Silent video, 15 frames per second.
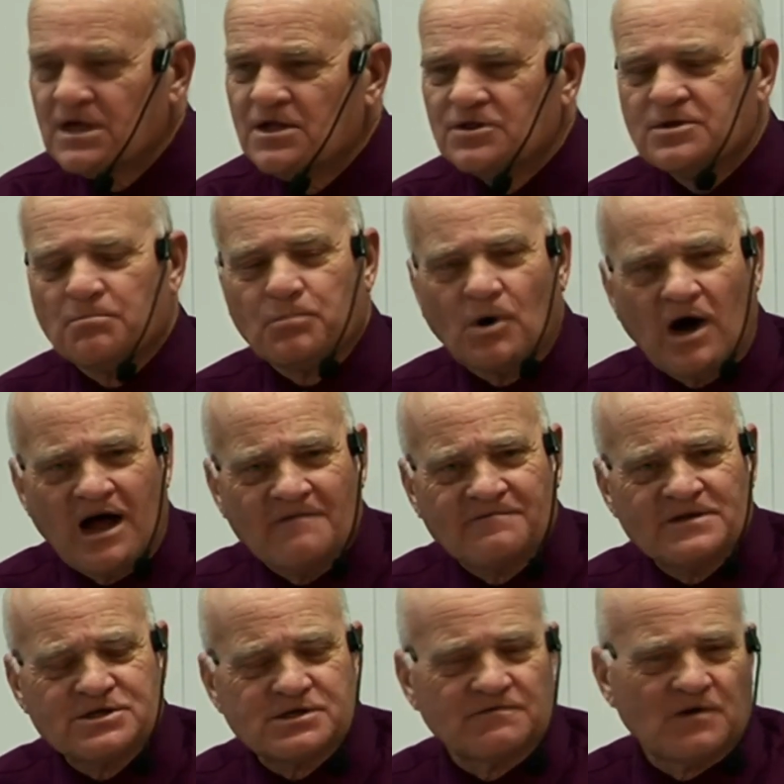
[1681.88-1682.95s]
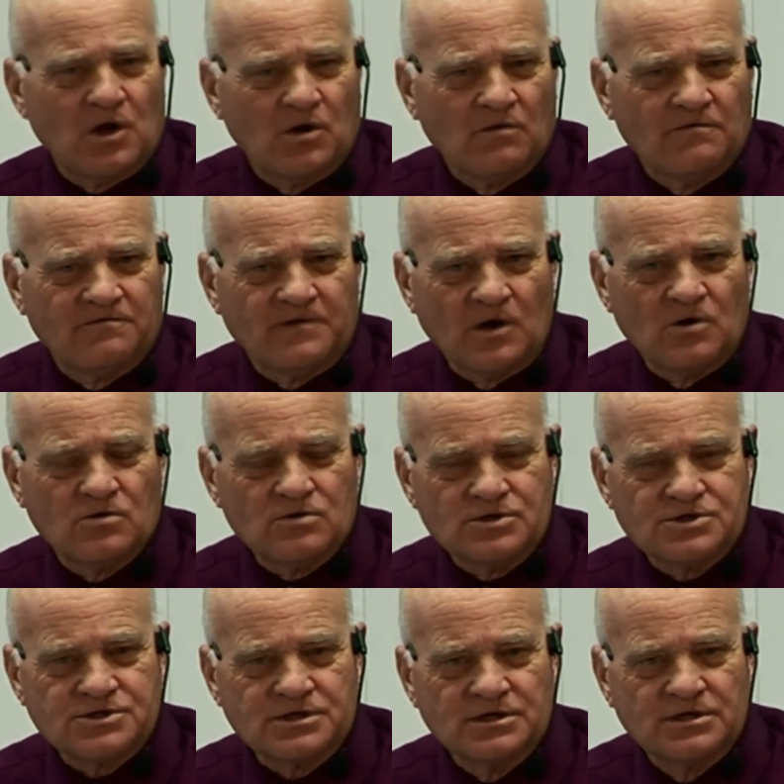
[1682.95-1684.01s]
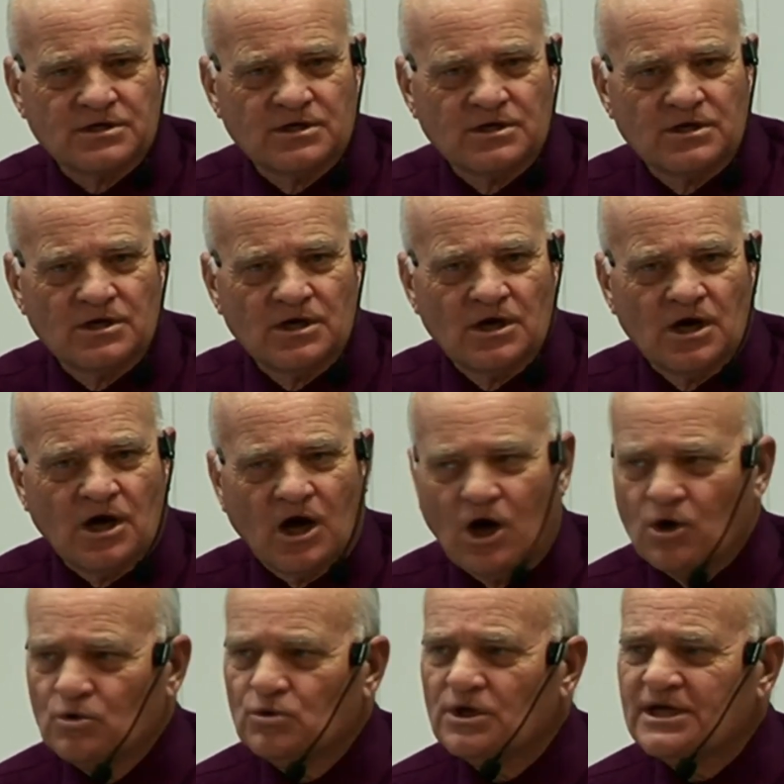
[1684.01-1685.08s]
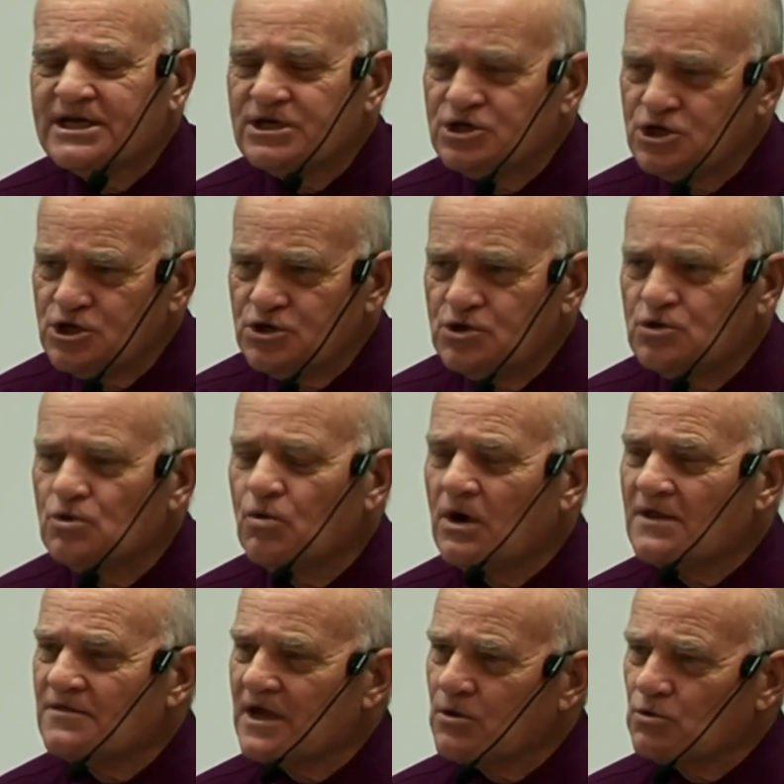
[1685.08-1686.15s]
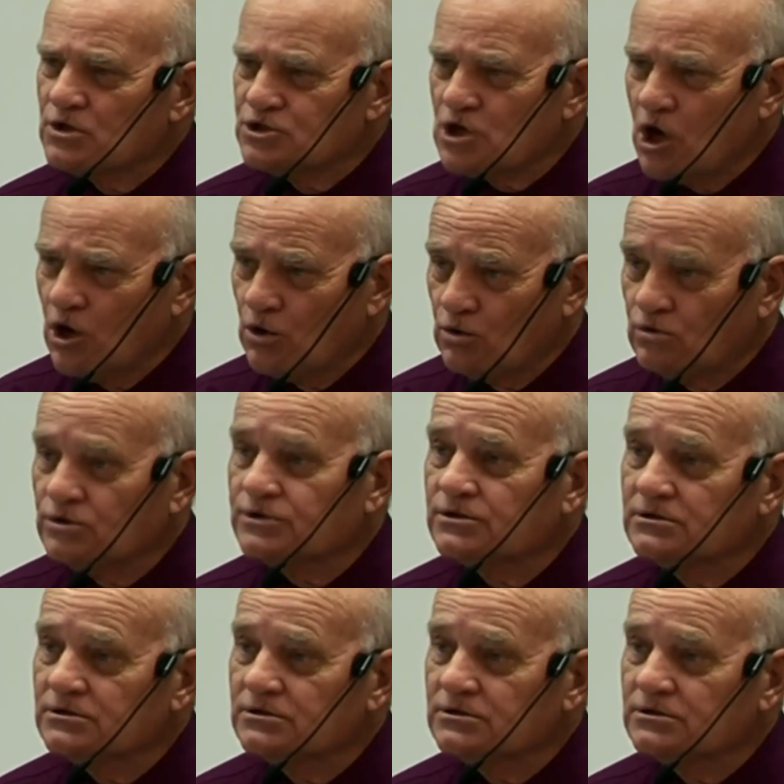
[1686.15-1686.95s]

the prophets of old, folks, only knew what they were told.